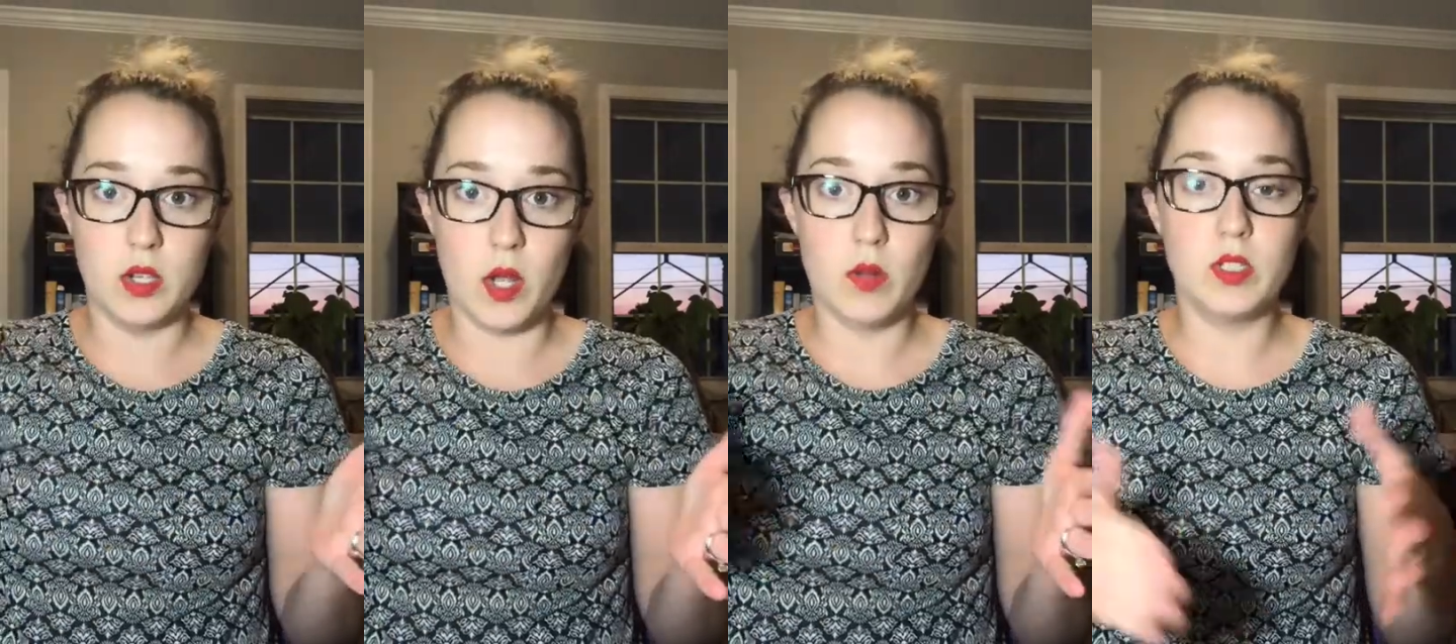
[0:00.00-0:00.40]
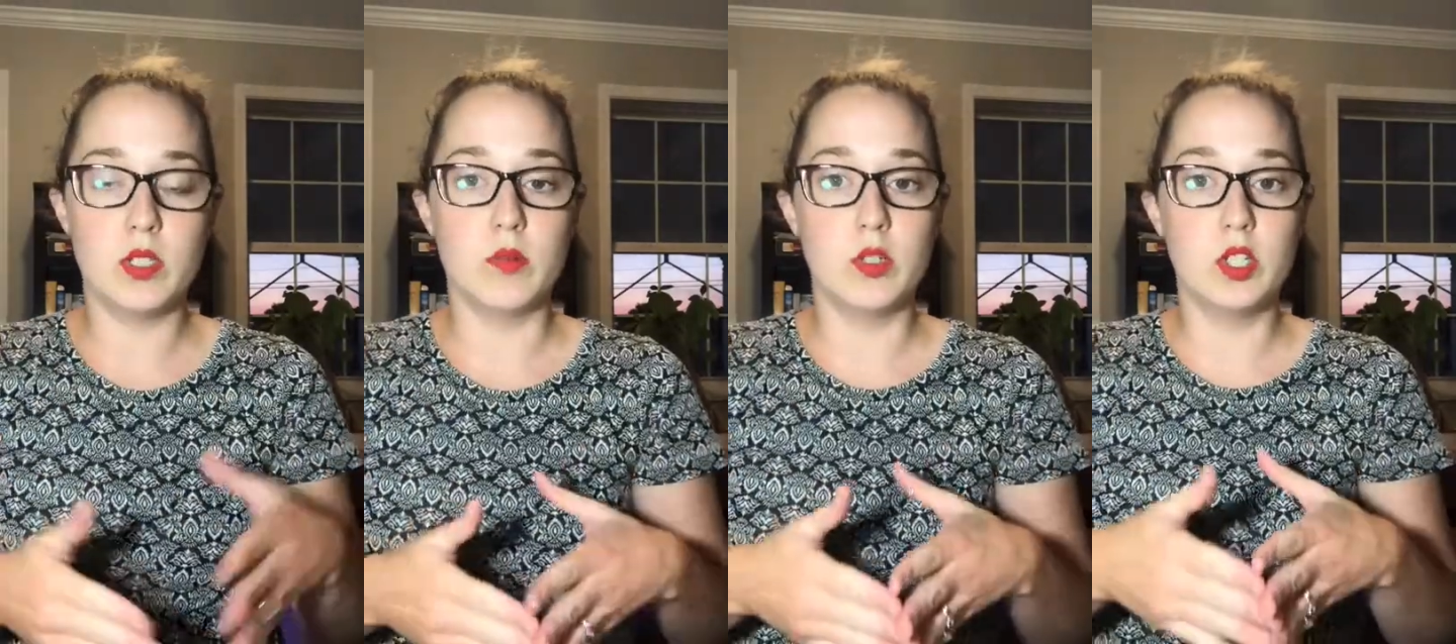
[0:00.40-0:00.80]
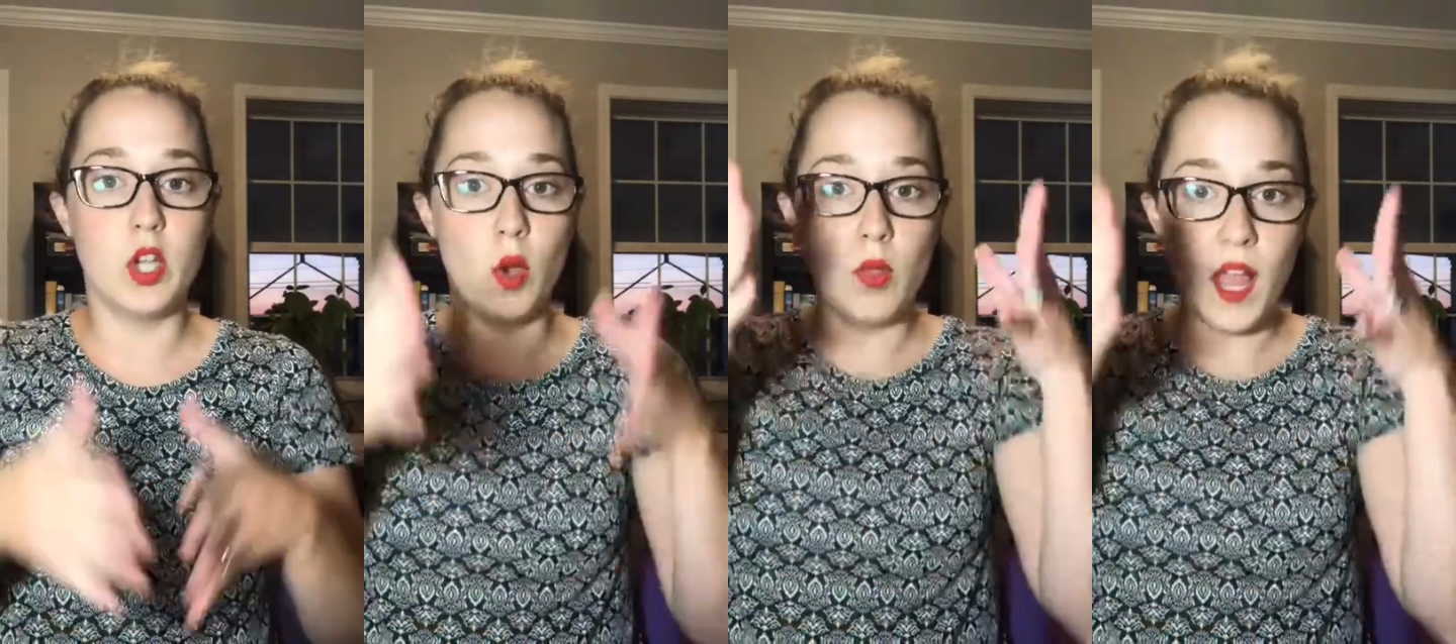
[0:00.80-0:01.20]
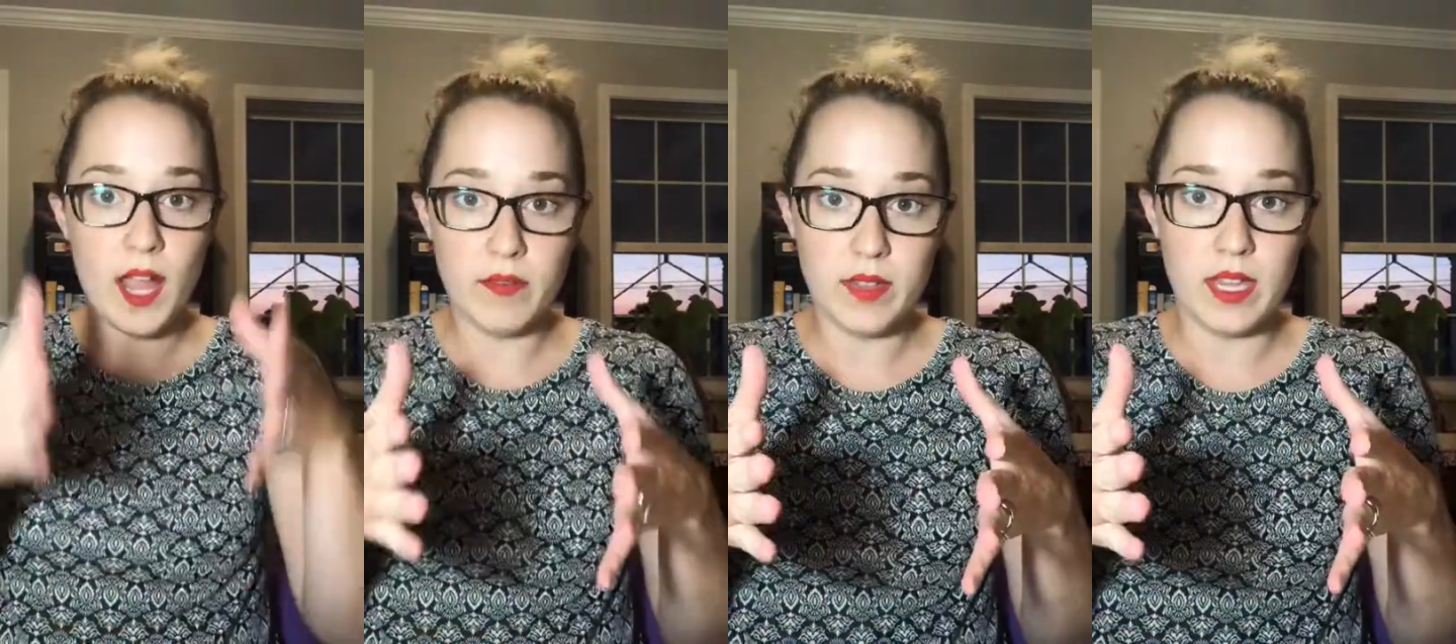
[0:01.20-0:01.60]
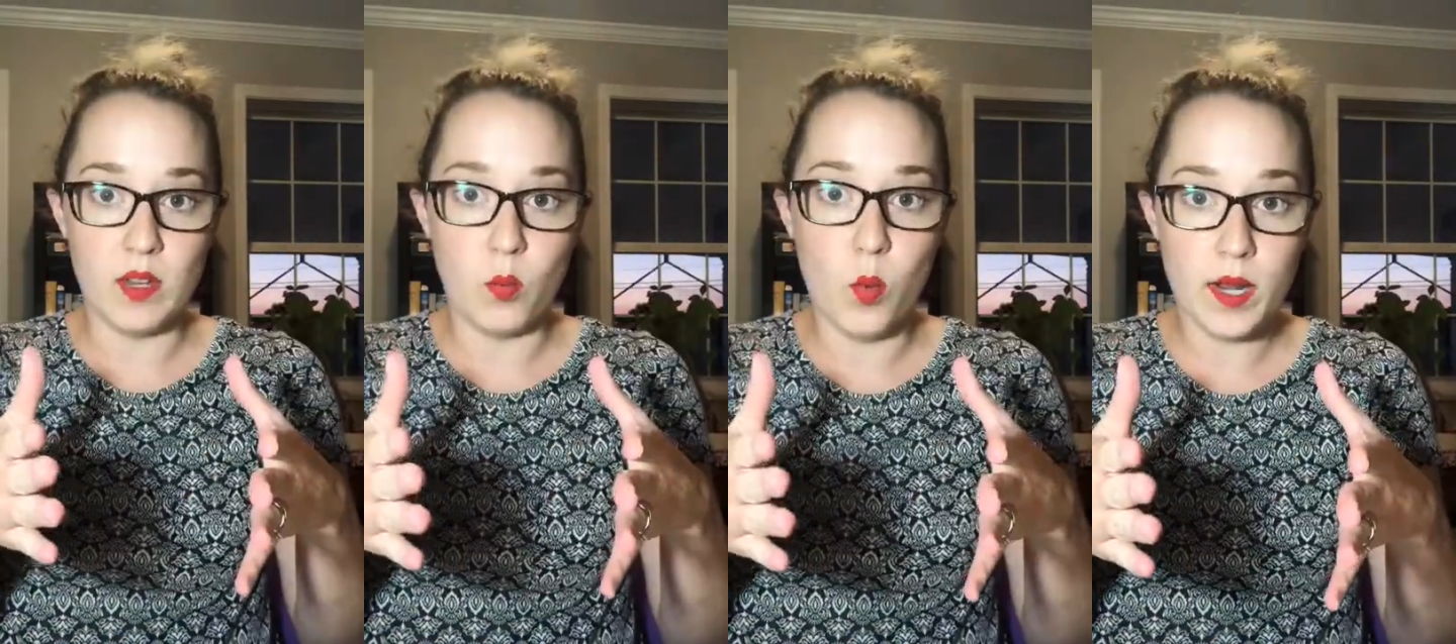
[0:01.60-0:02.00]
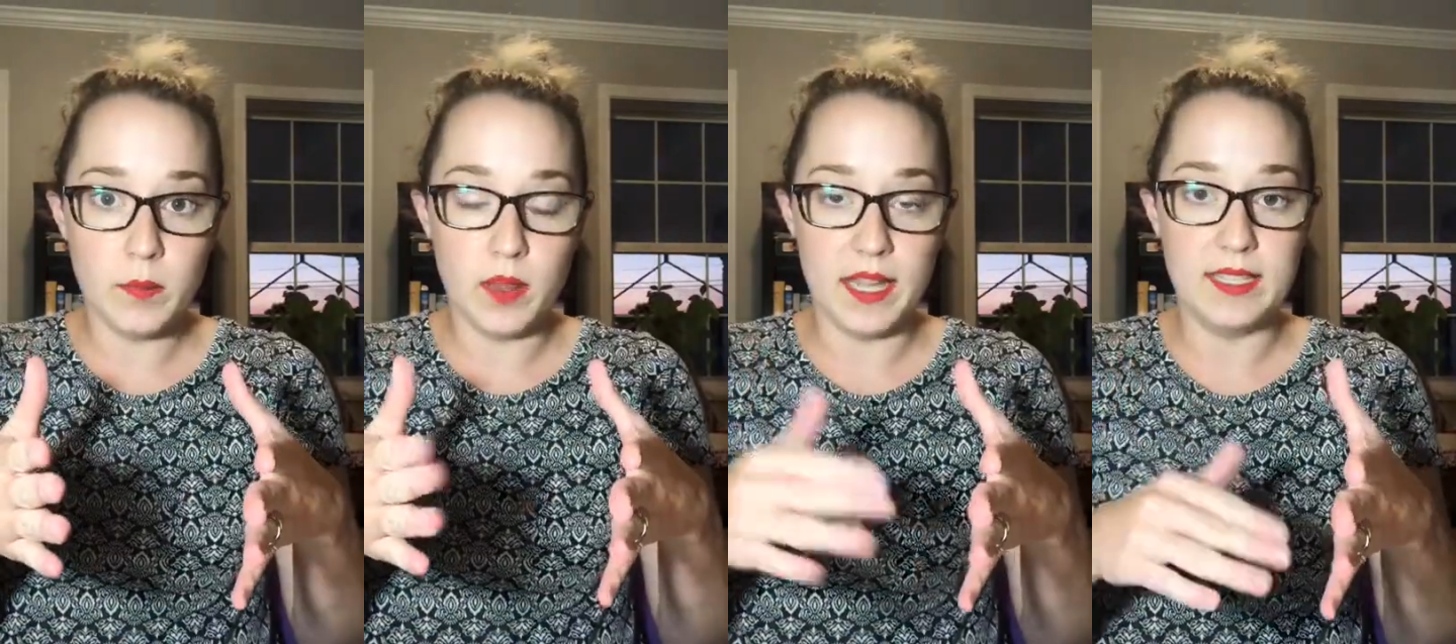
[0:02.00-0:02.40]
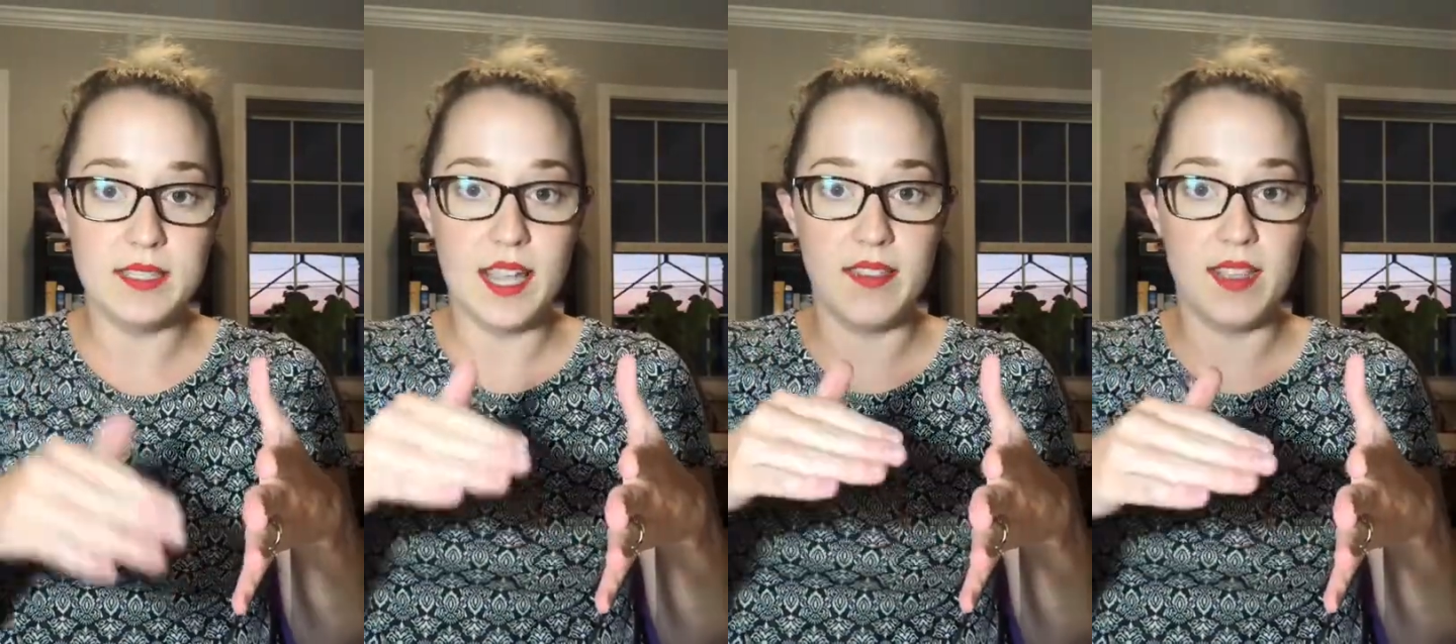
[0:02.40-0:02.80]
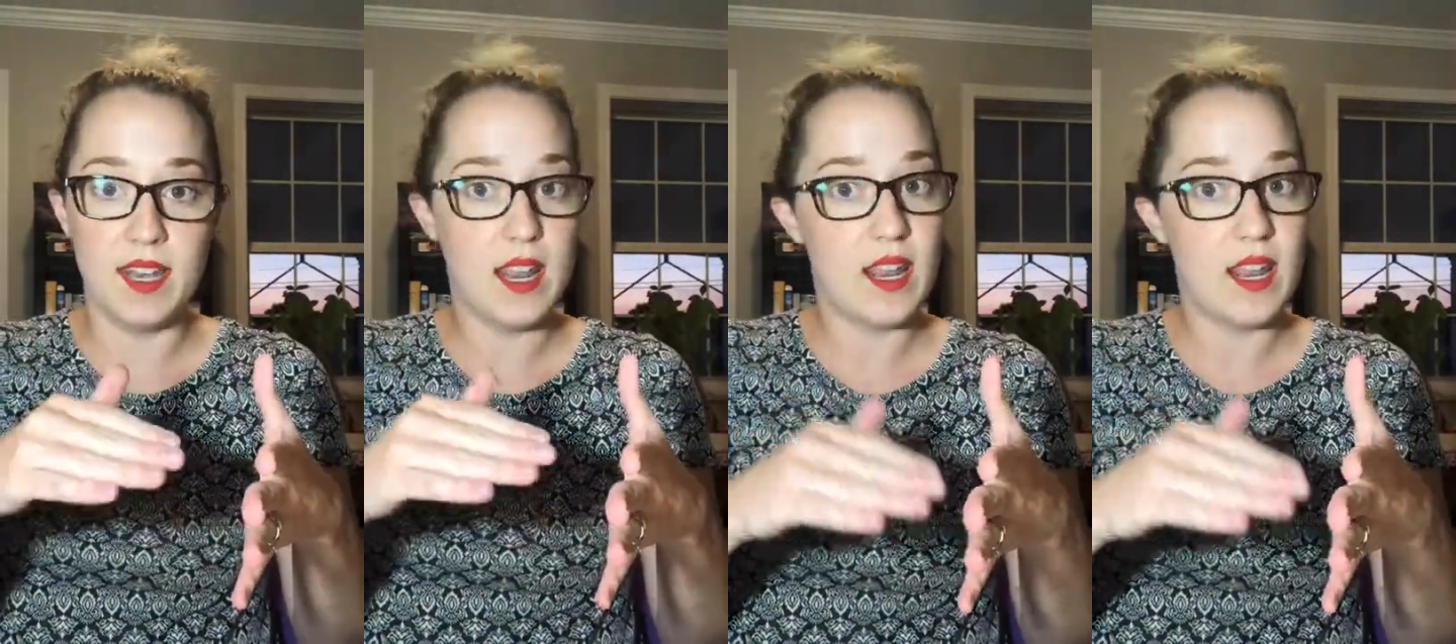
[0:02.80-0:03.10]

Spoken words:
you know, to go live in one place and then